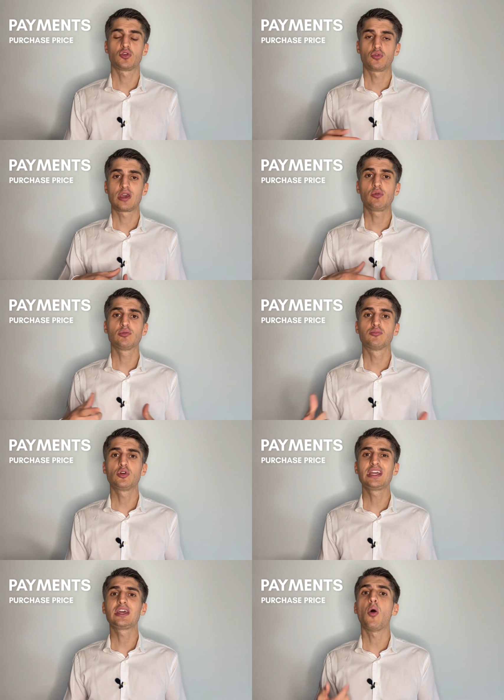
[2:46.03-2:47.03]
he will
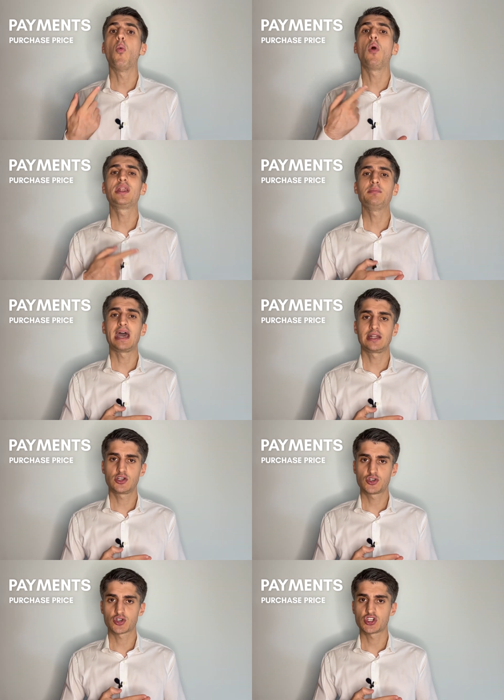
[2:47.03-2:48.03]
bring one
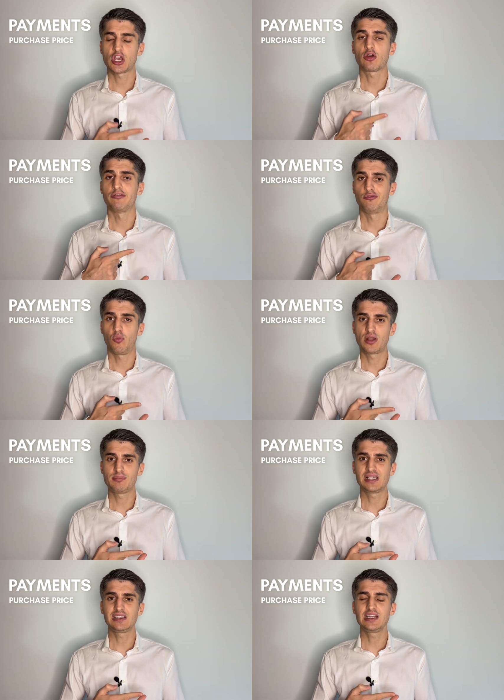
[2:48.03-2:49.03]
manager check of 1
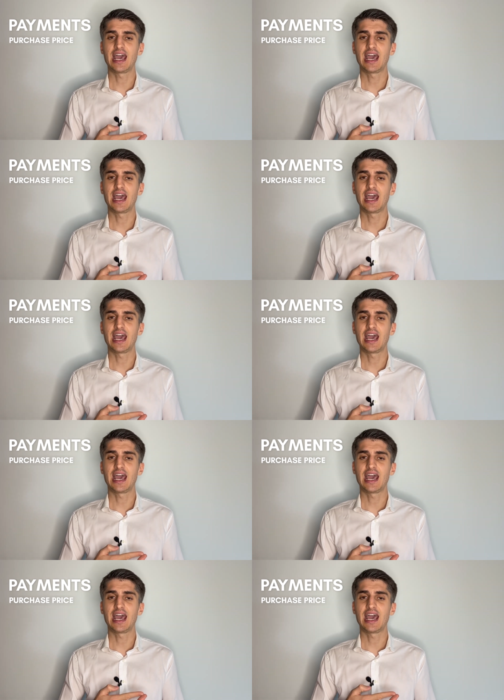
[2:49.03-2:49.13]
million